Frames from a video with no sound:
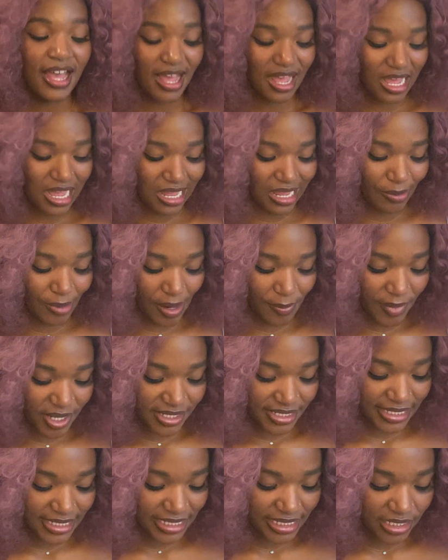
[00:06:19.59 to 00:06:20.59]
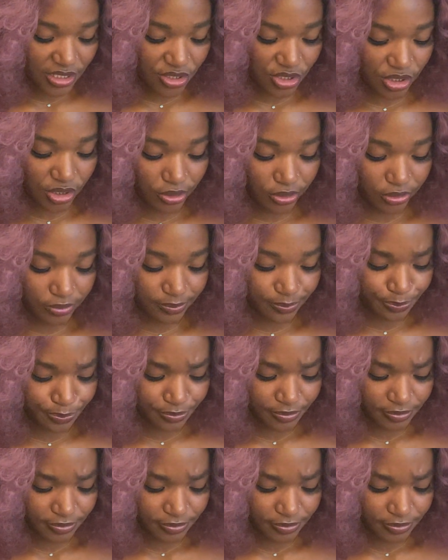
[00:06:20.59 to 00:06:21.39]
I'm also getting too,